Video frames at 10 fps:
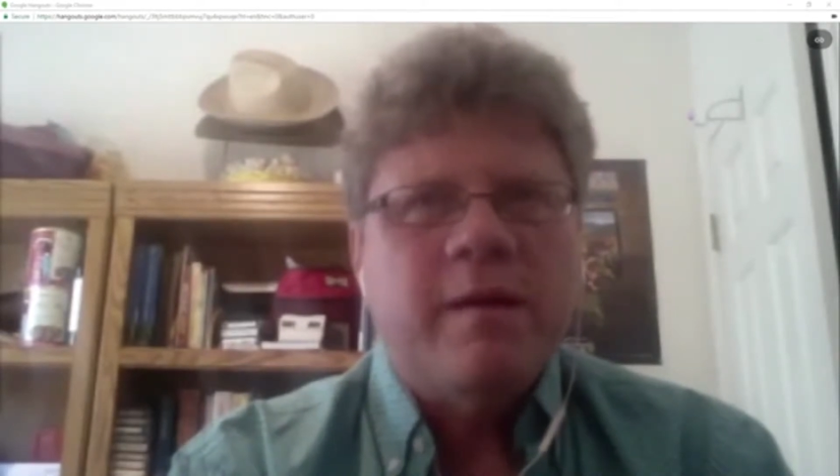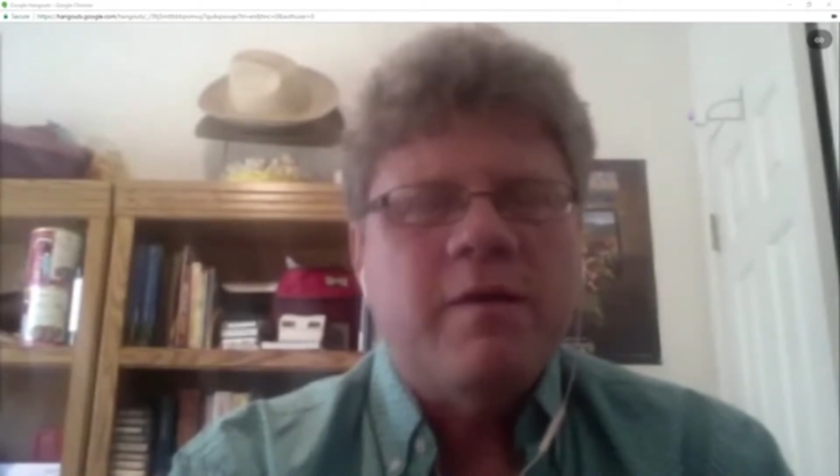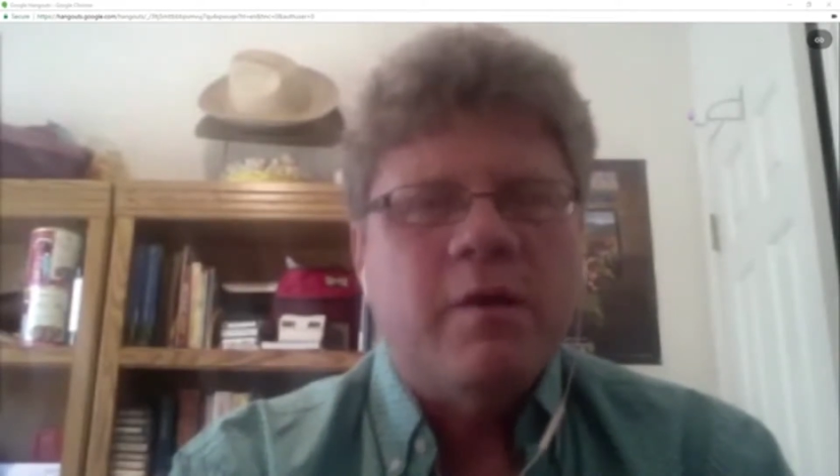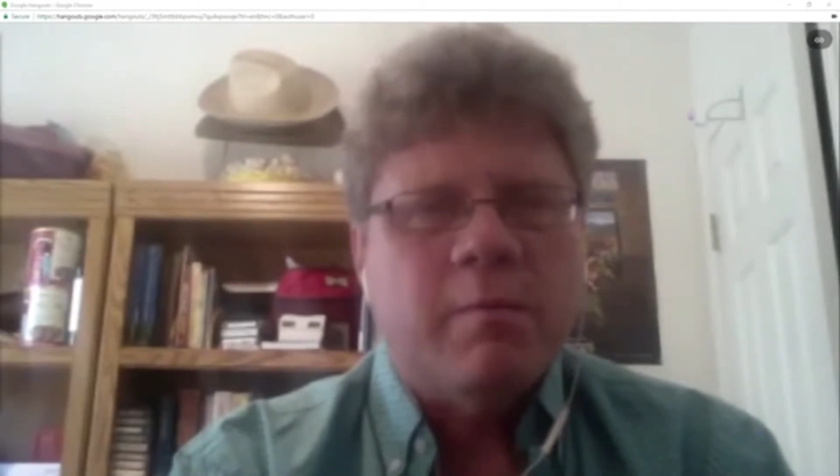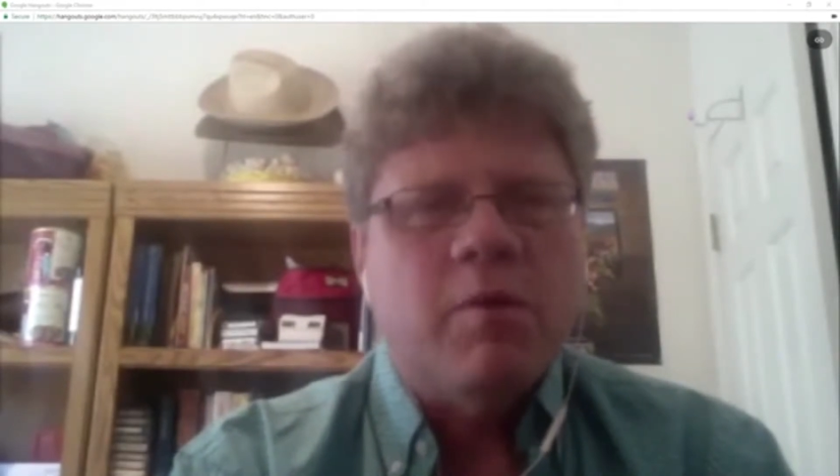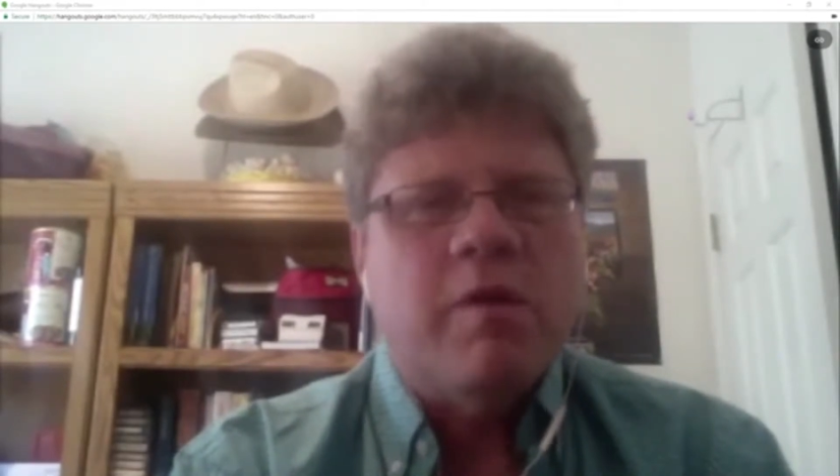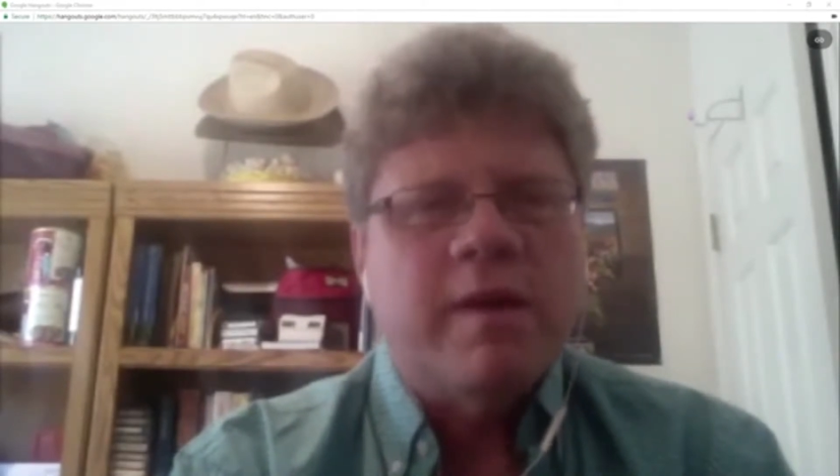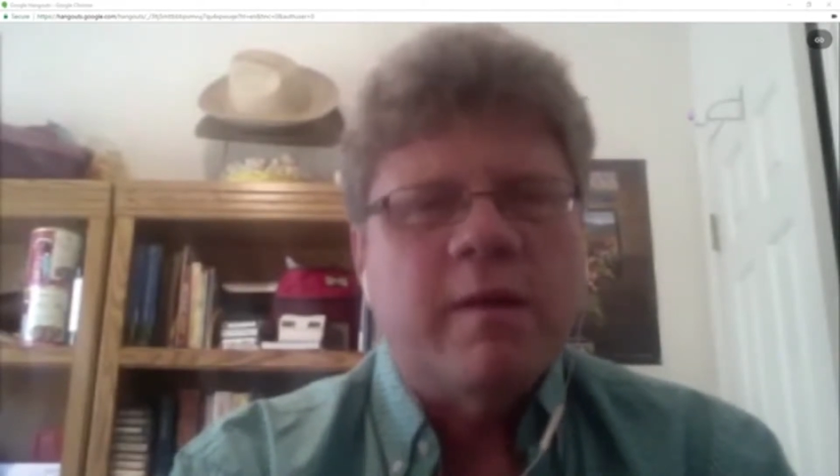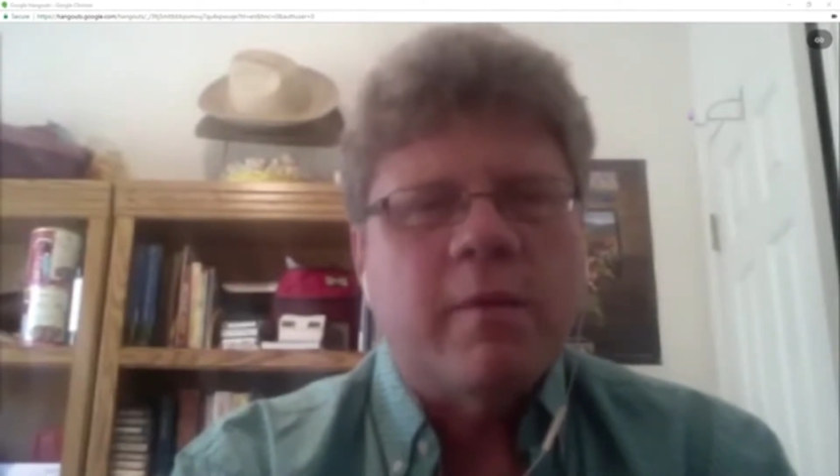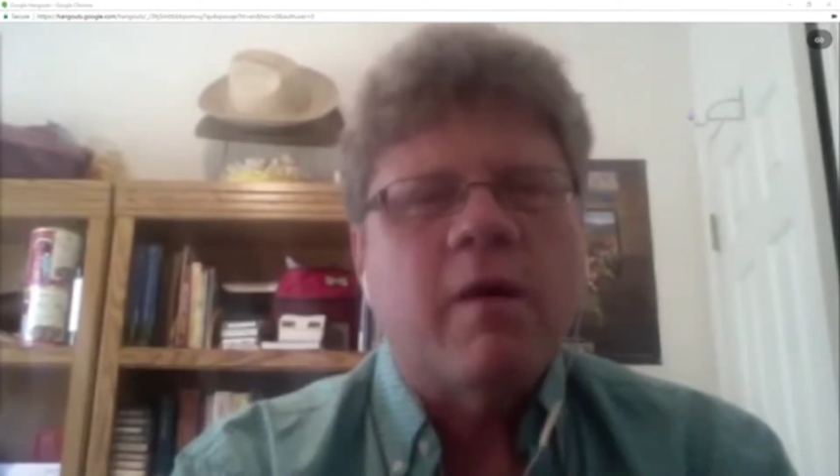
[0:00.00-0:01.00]
moving
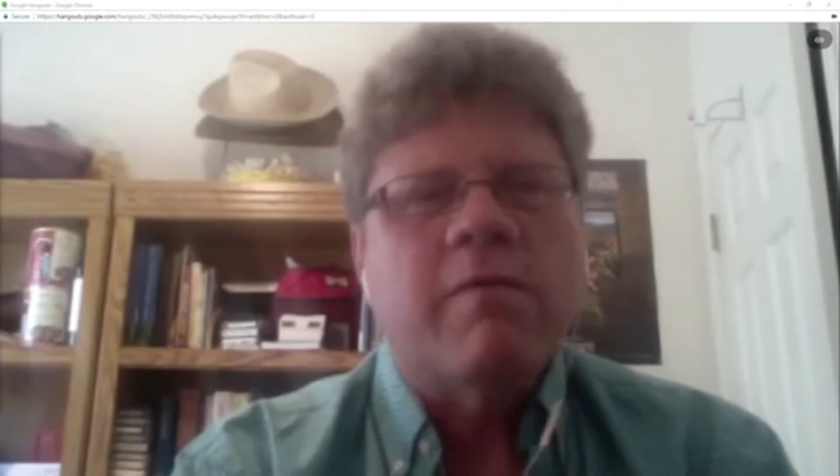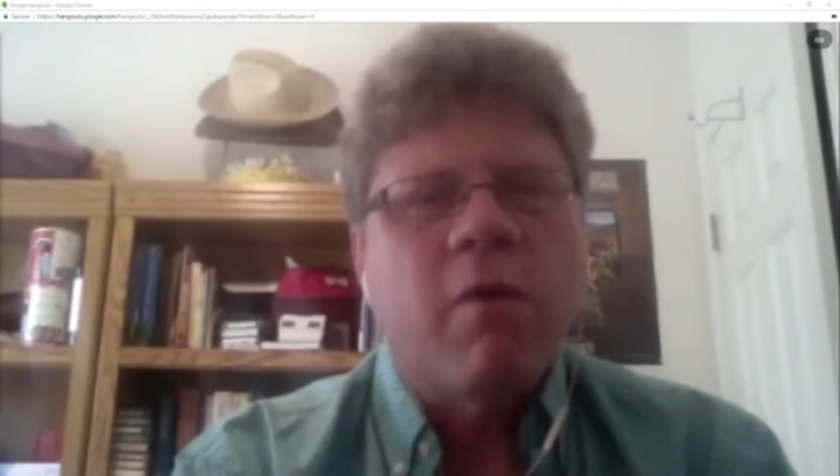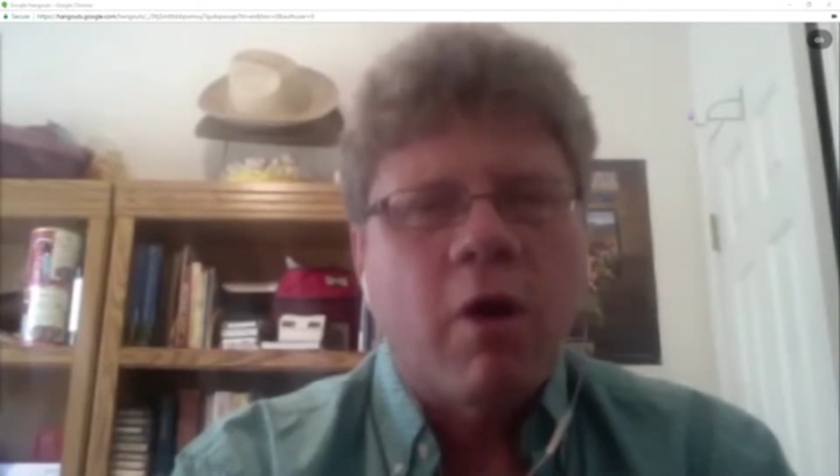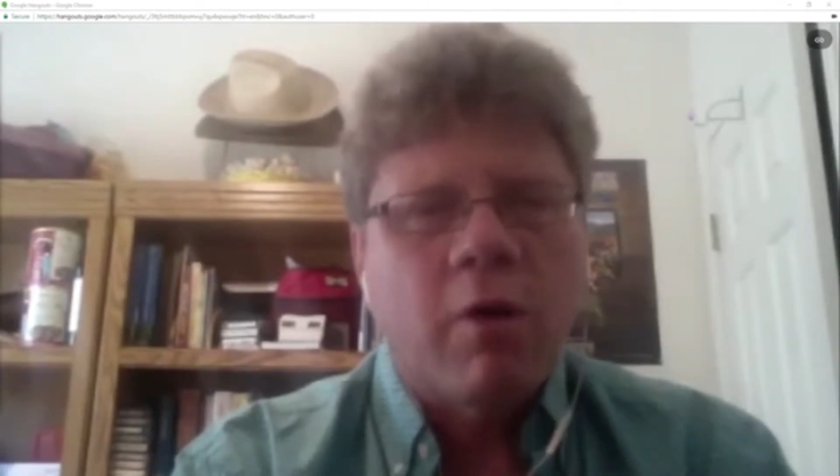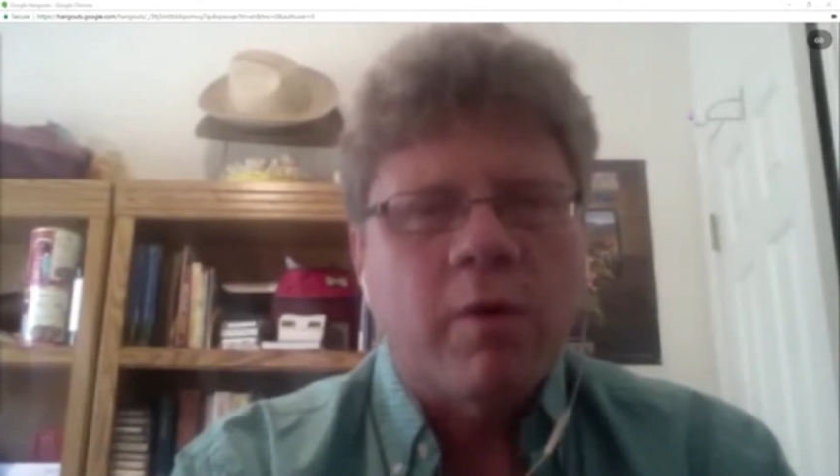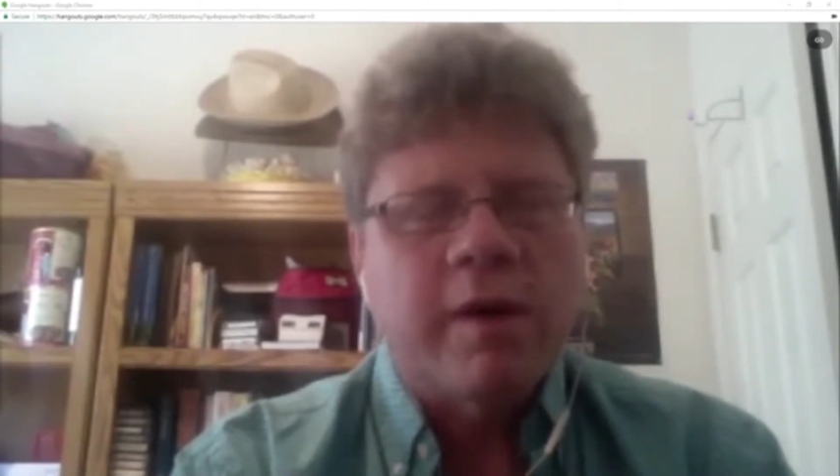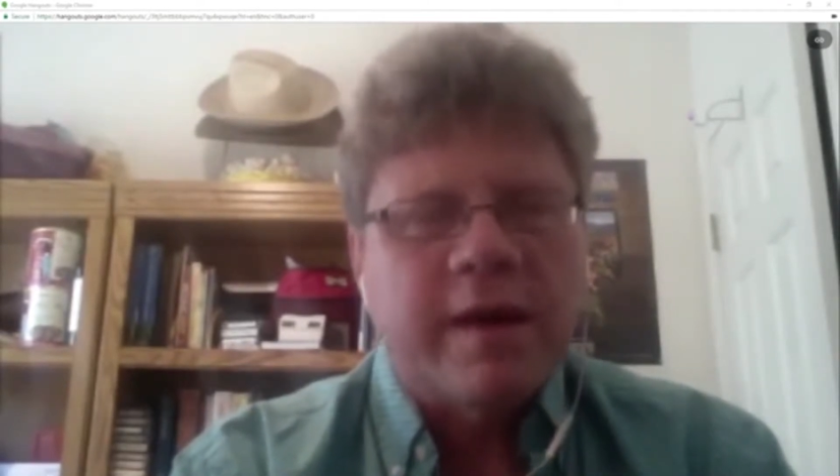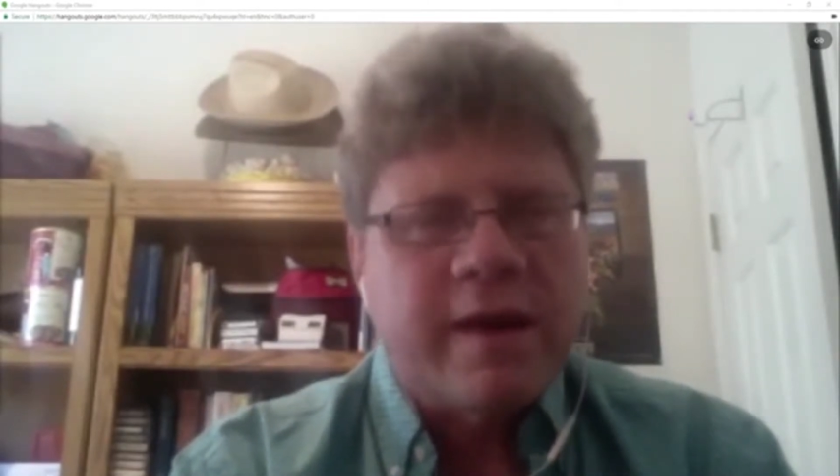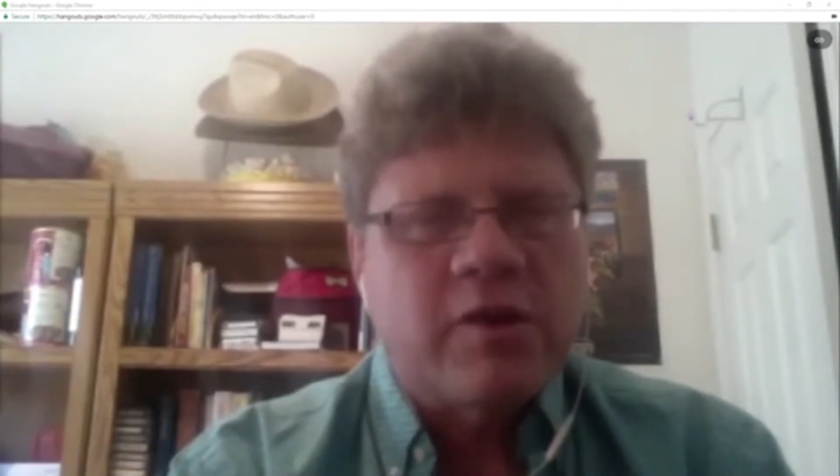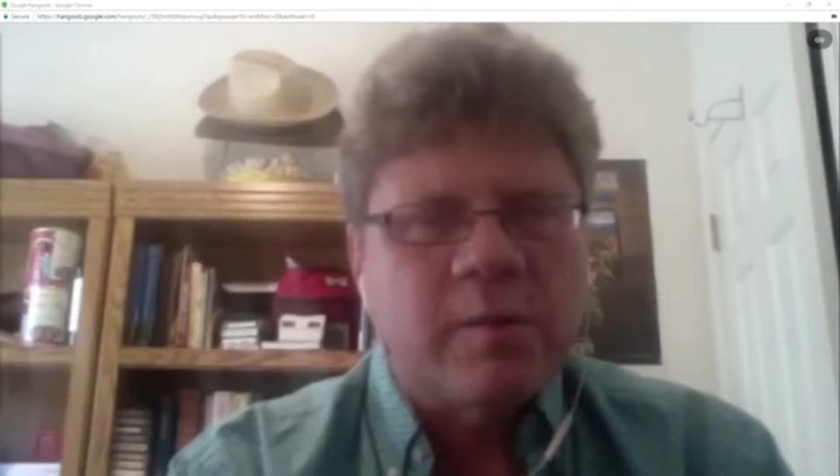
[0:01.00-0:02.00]
the bar forward in terms